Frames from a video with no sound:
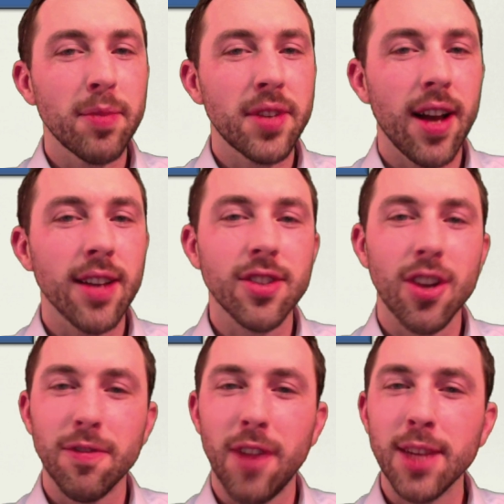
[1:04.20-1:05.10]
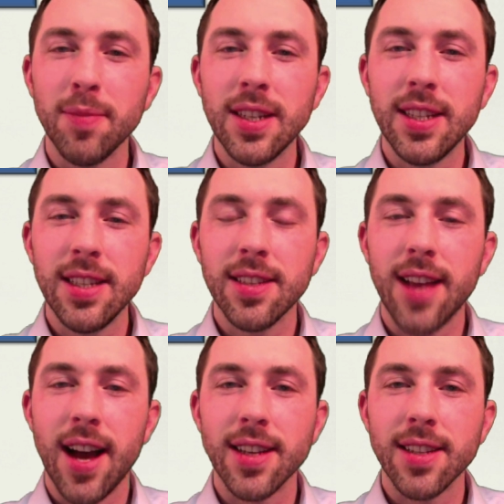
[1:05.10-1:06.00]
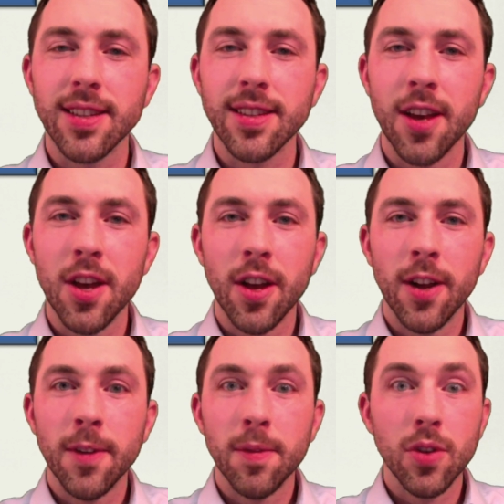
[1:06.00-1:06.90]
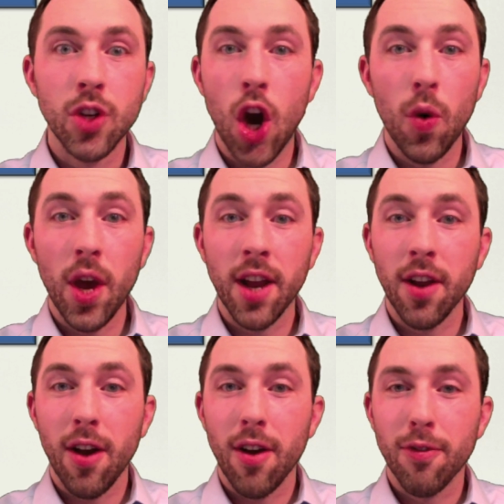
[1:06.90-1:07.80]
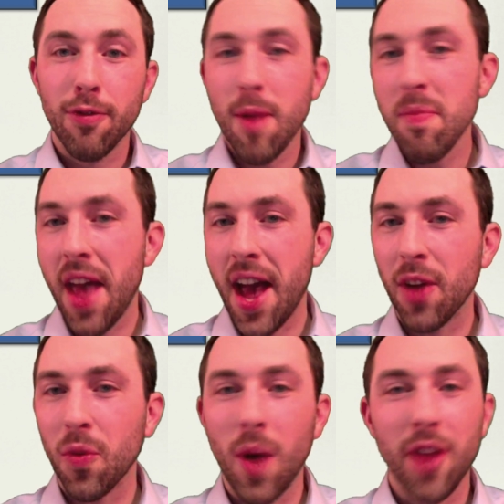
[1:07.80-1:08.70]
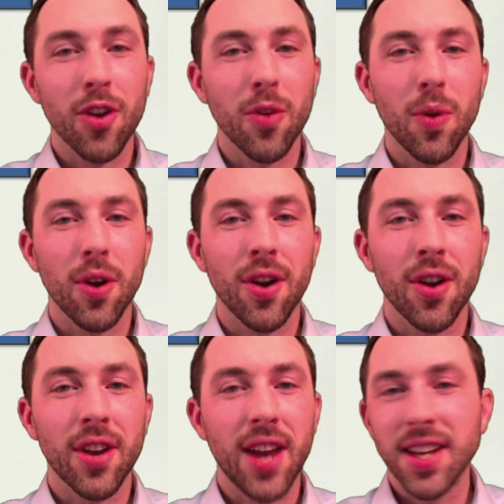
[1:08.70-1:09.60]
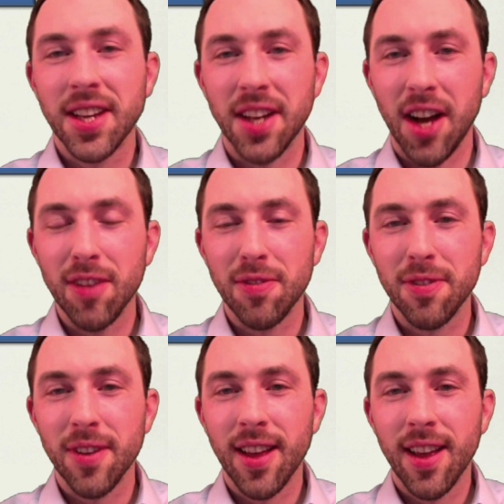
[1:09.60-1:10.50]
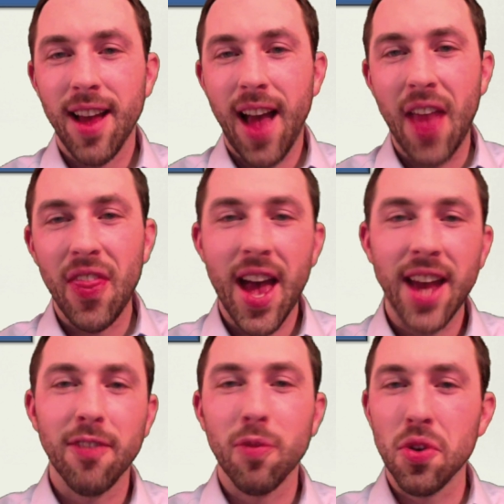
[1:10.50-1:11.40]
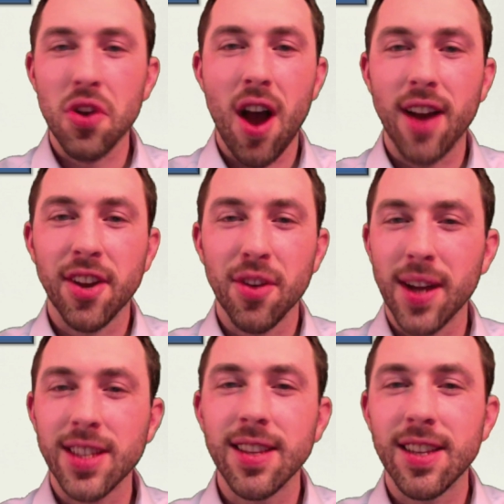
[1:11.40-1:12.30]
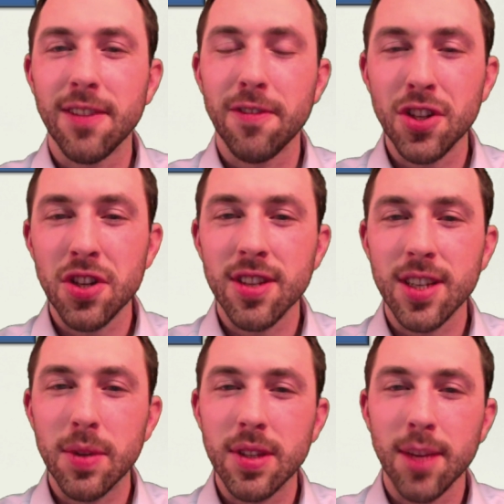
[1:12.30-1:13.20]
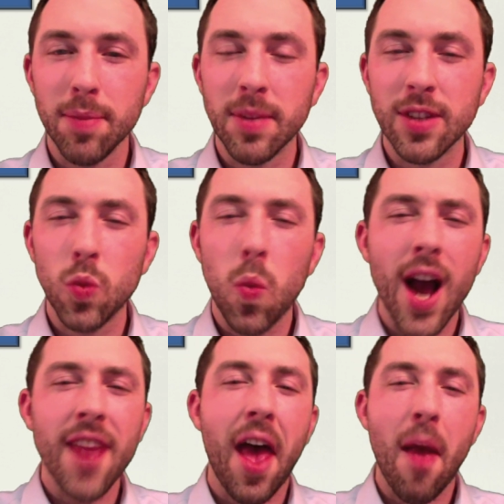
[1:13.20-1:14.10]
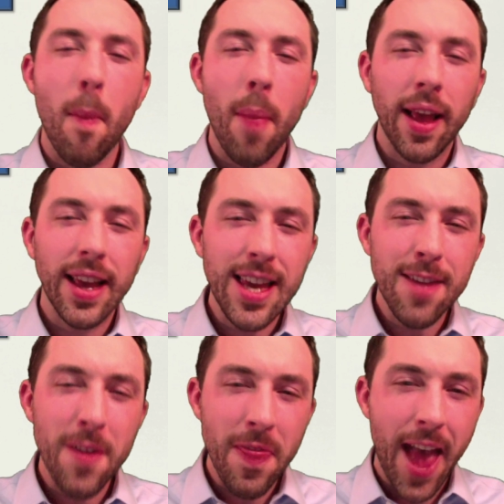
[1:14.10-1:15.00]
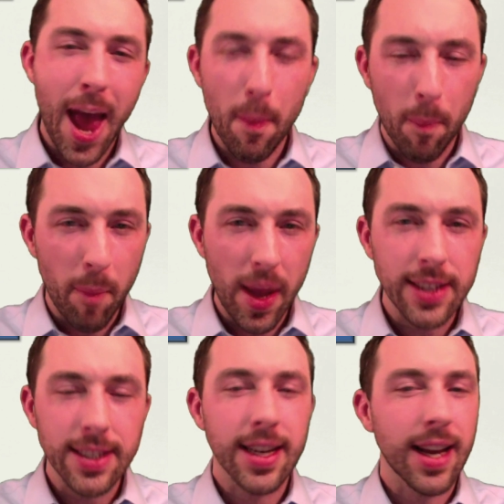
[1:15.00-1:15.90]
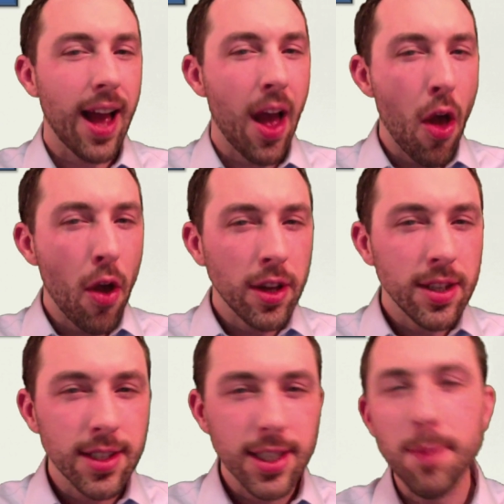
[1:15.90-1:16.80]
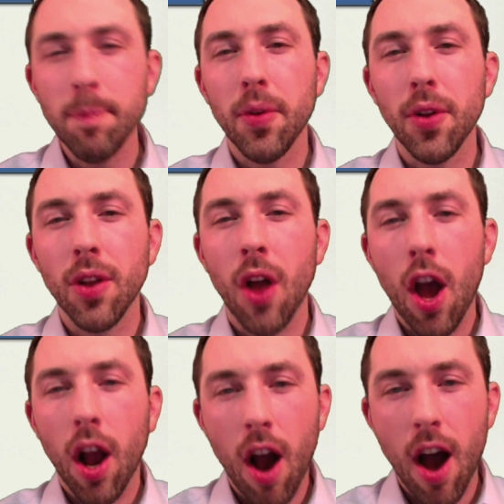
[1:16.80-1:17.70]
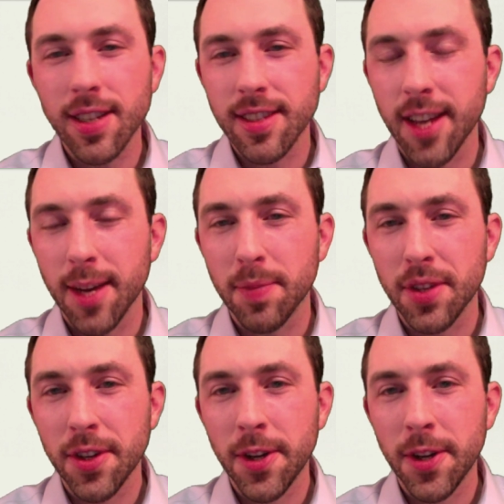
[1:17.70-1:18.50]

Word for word: test our vitamin D status, knowing from that whether we're getting enough, and then if we're not, correcting the deficiency with supplements, why that, even that basic, simple concept